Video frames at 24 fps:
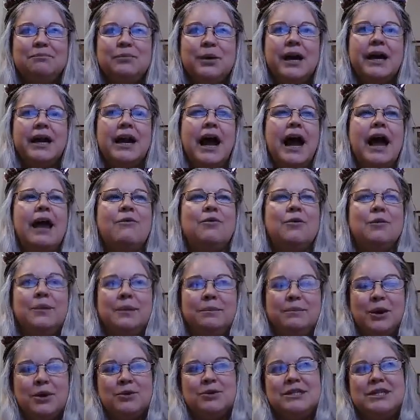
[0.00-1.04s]
But I will be
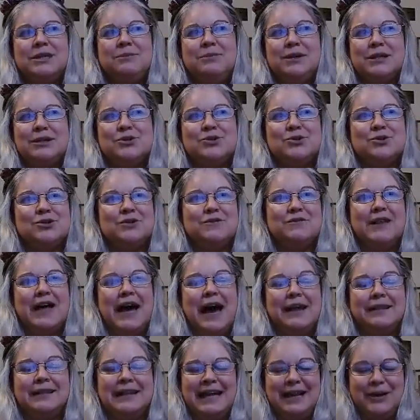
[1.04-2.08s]
posting pictures of
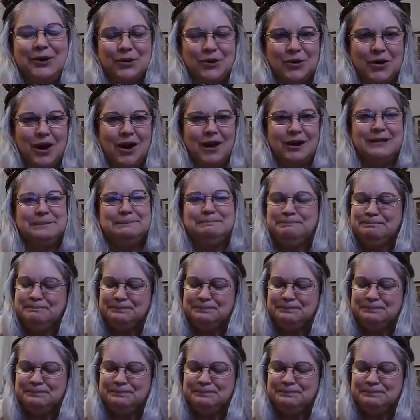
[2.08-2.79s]
that later on.